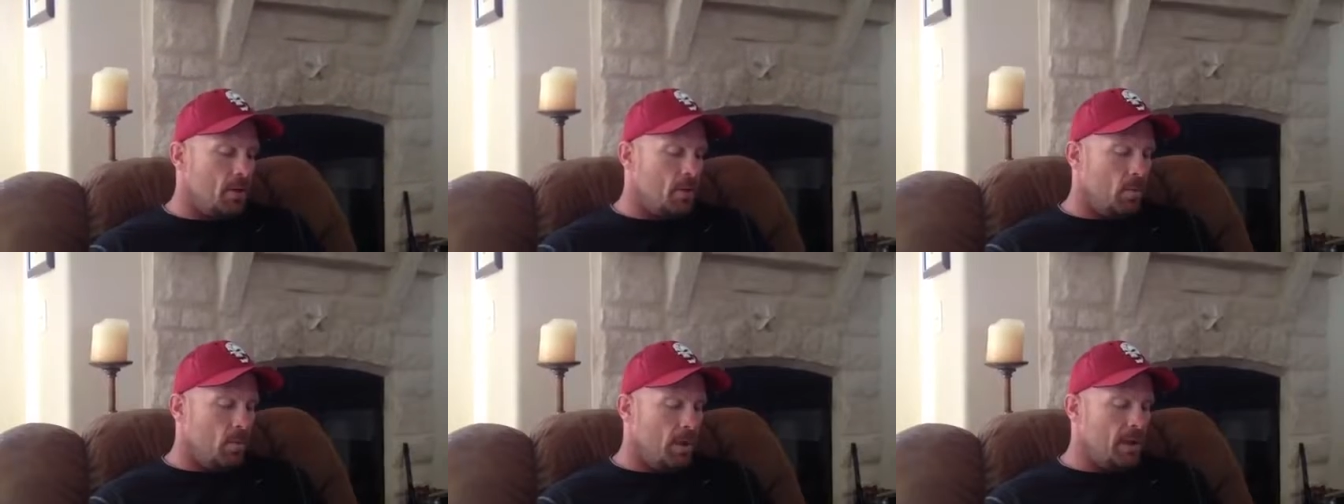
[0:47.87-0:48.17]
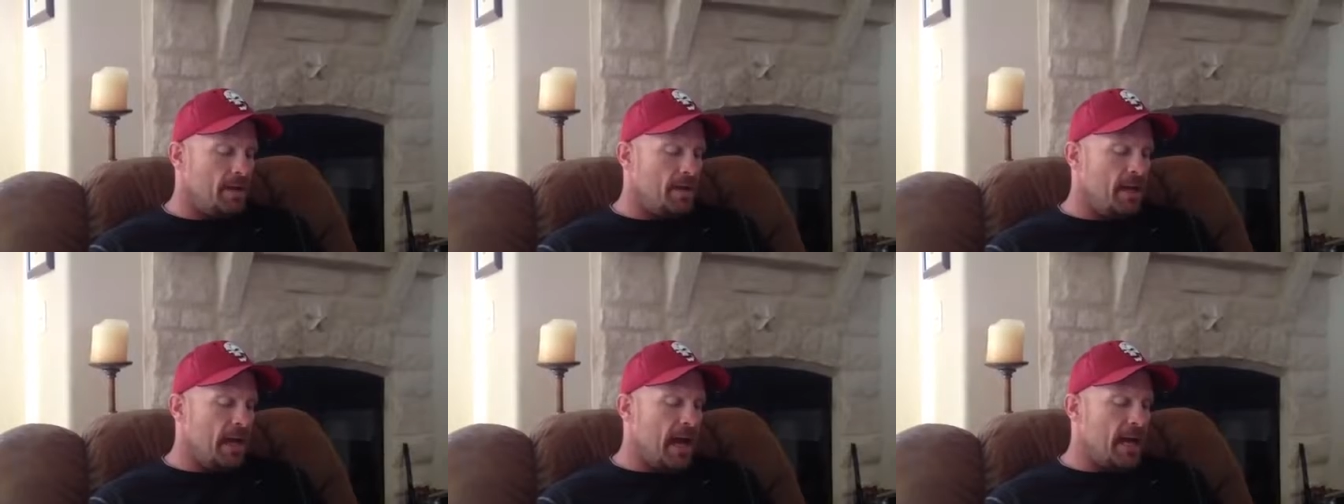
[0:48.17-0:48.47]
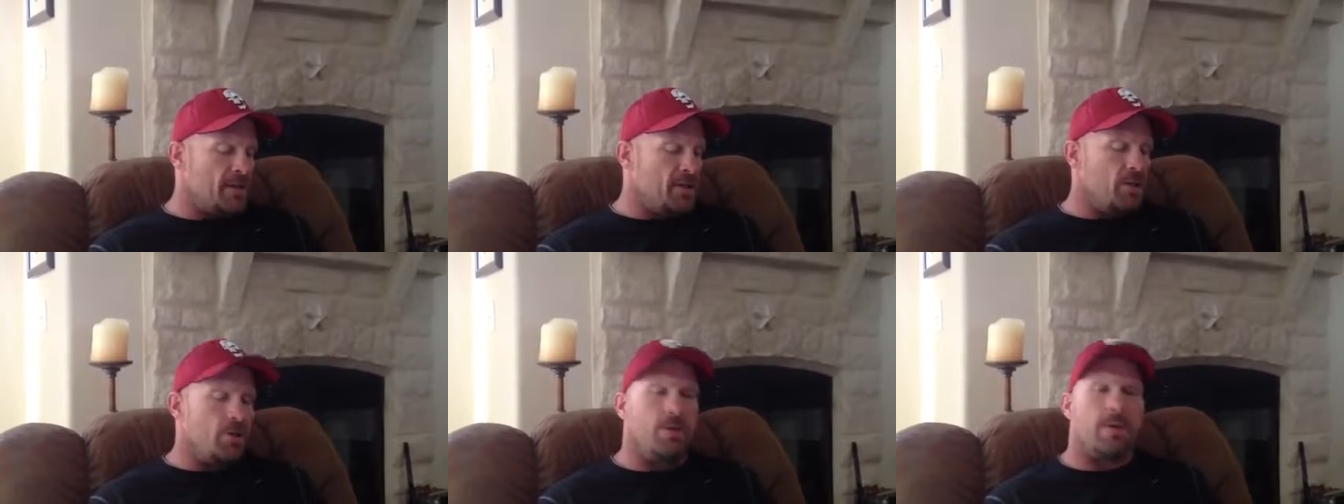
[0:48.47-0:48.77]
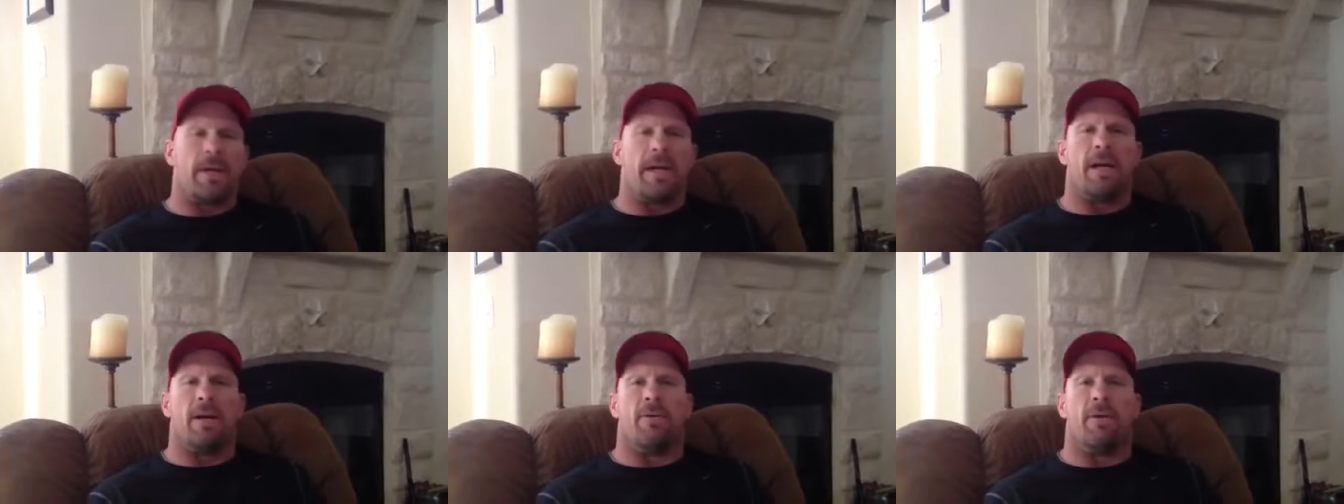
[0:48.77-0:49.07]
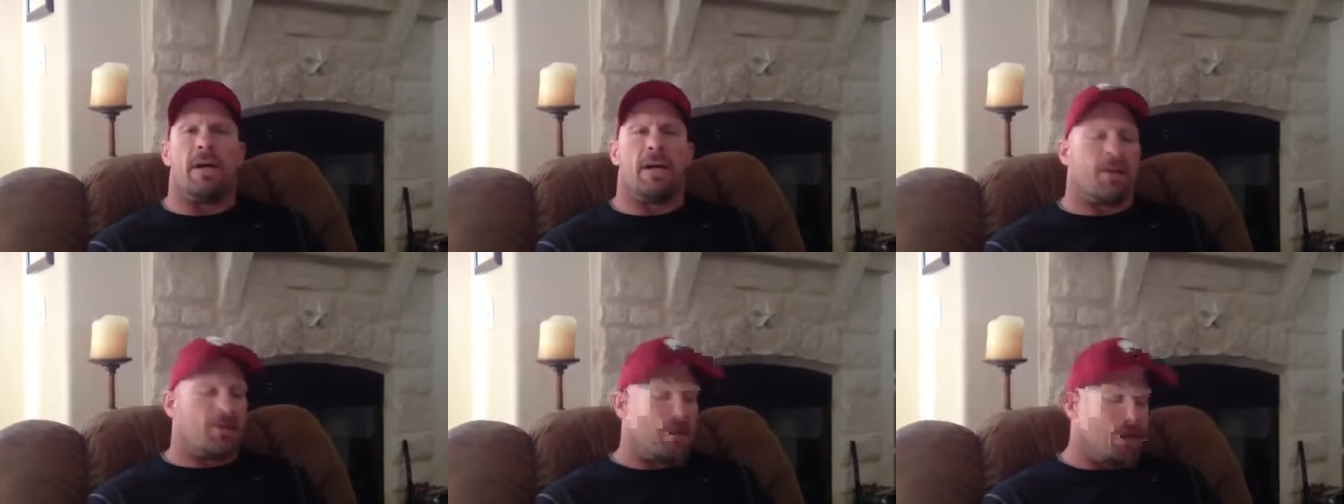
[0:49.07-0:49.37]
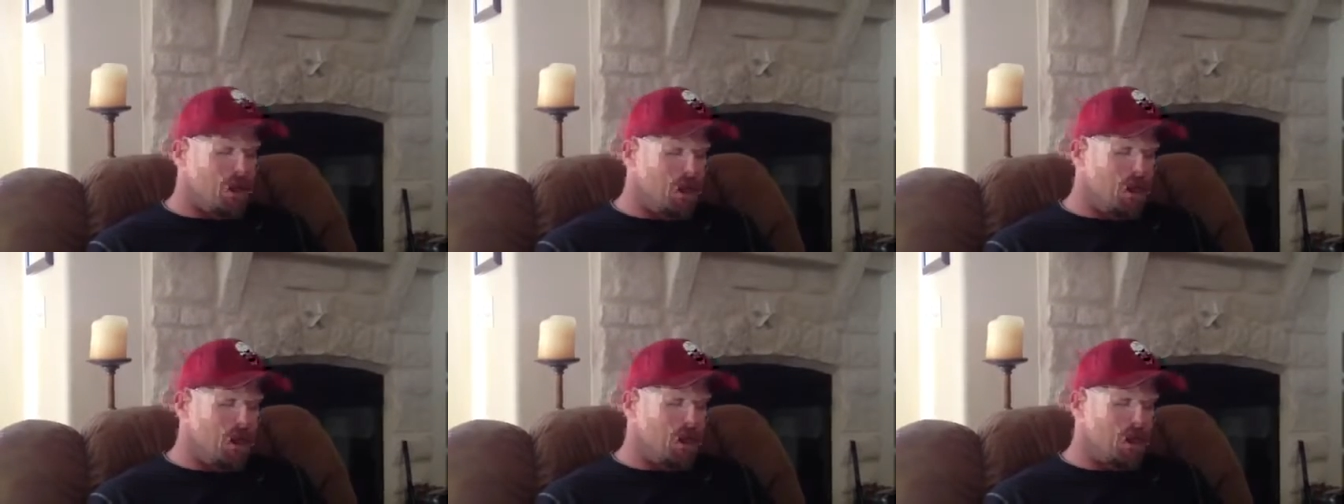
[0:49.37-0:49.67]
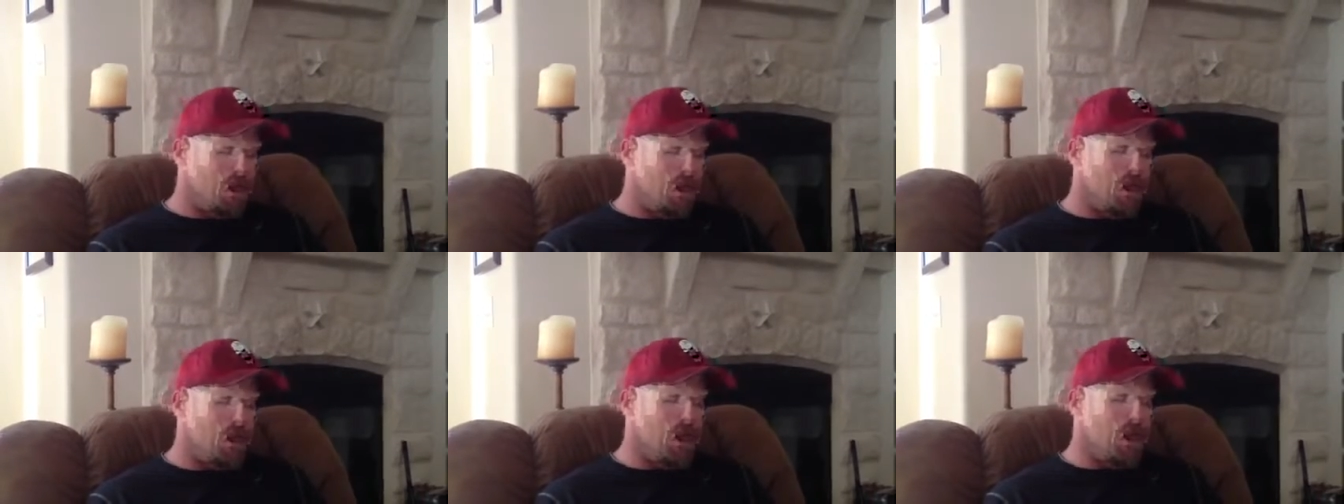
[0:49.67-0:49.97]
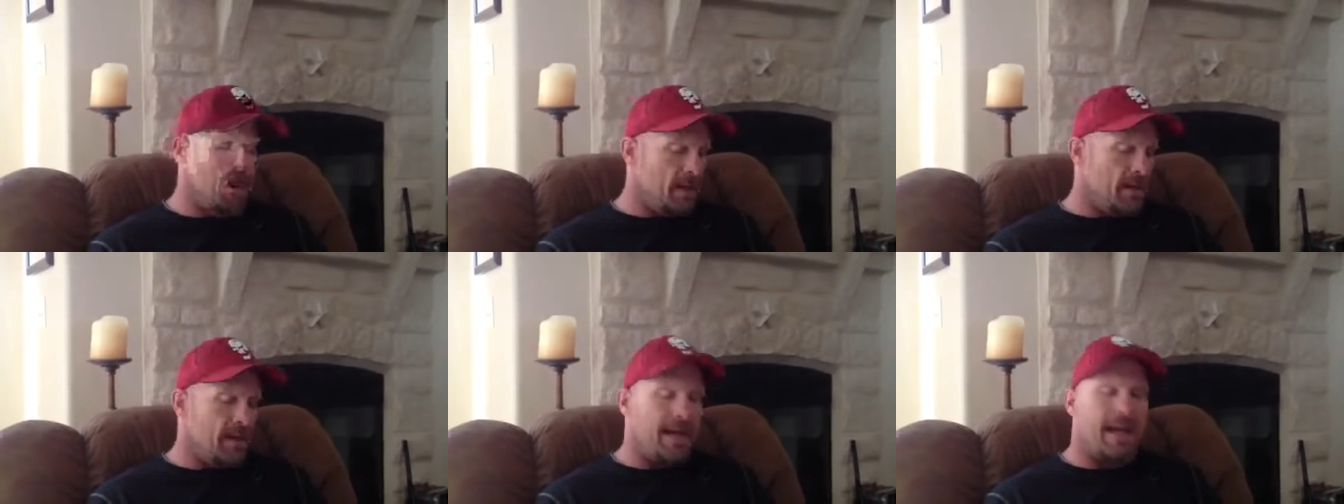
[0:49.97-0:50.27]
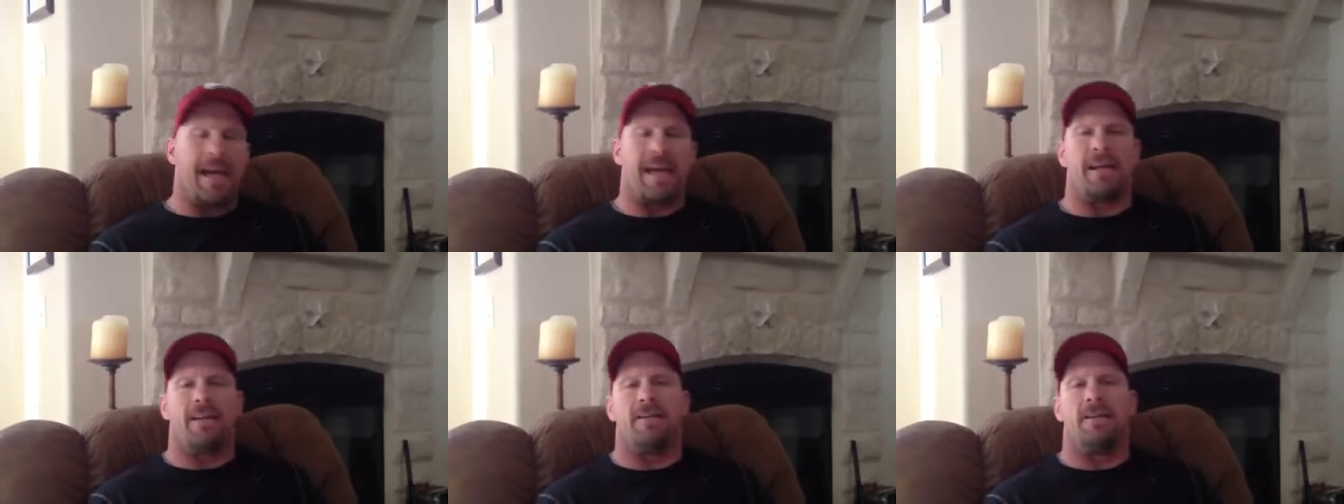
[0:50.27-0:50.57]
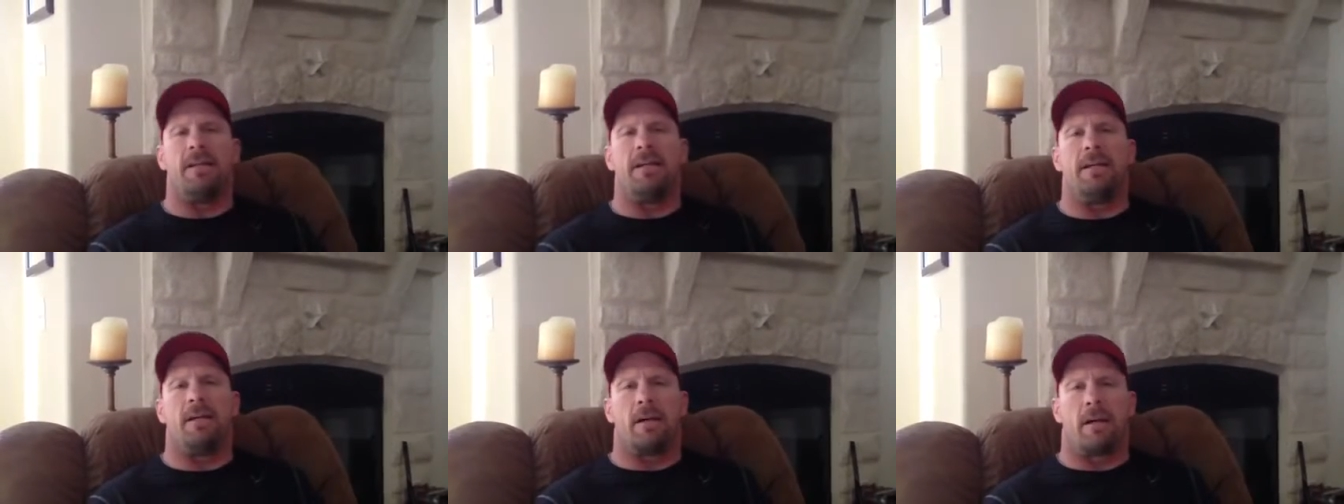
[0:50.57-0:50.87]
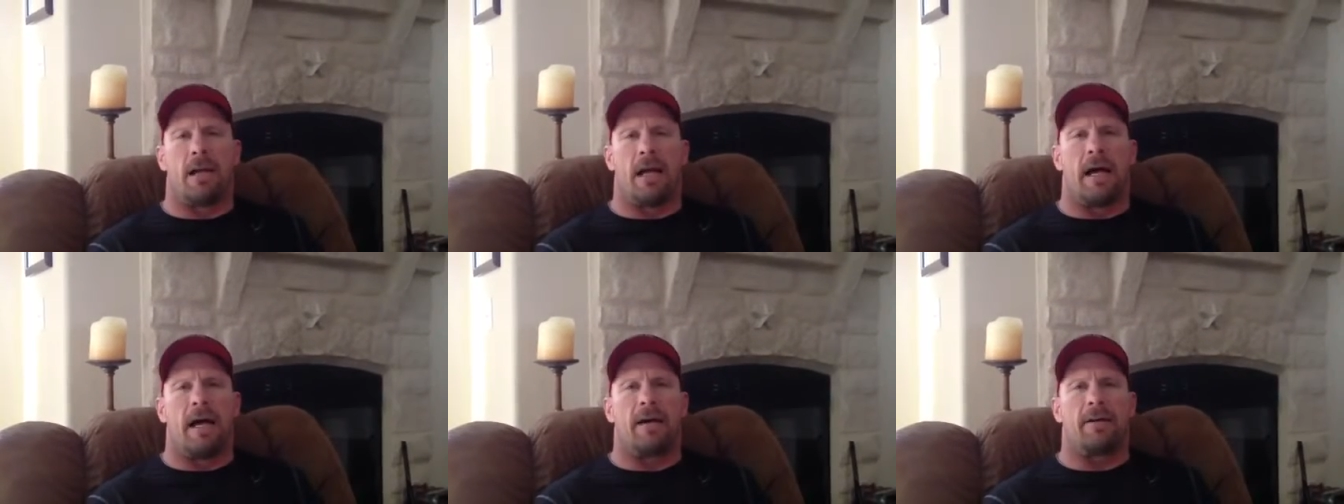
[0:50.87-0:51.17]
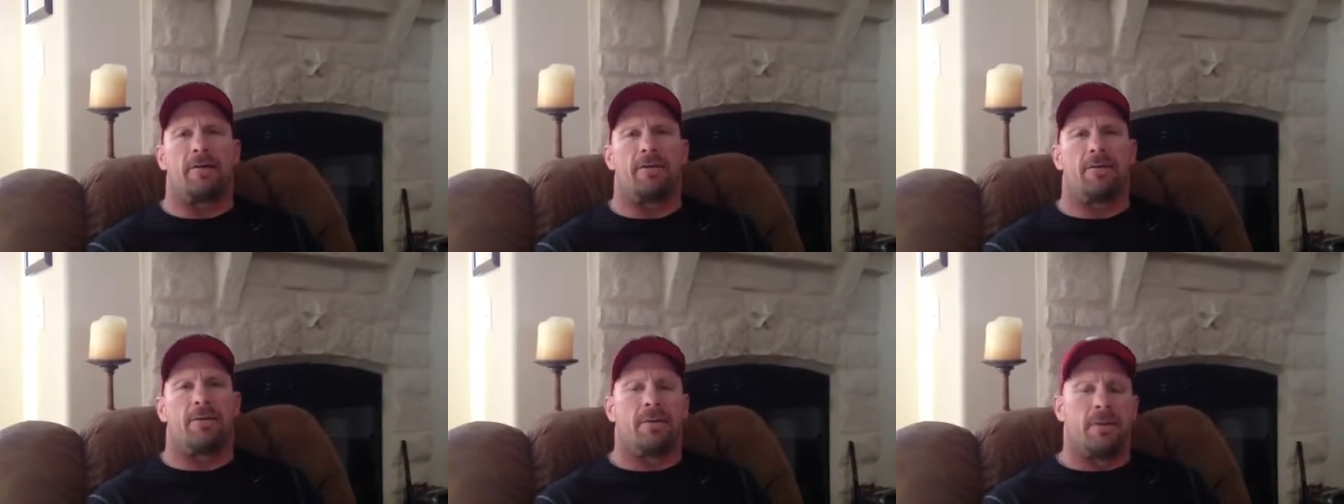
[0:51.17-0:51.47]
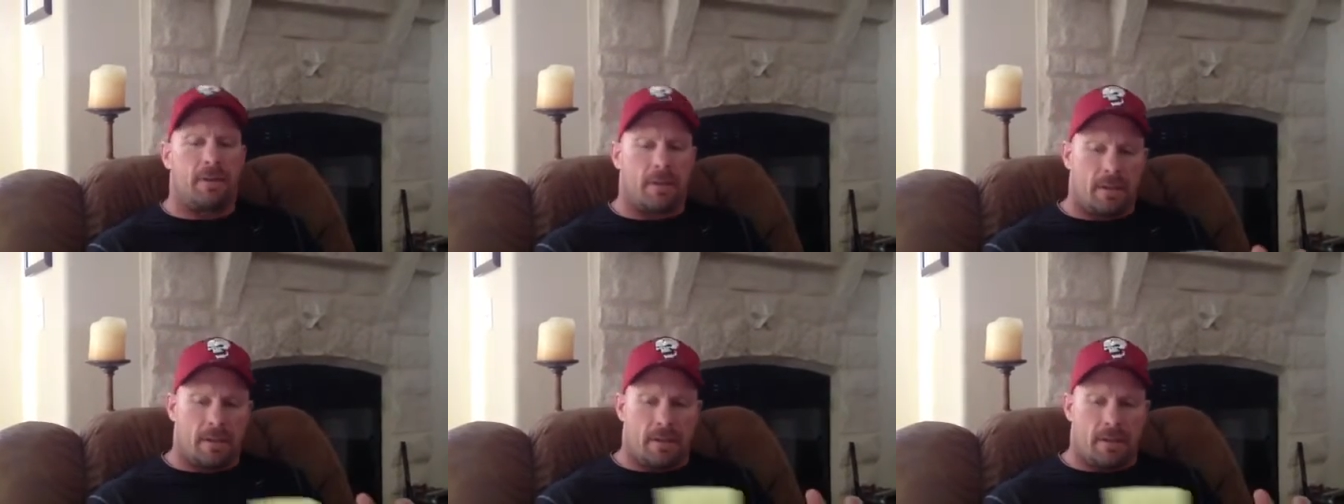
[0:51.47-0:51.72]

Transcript: what got you interested in antique clocks.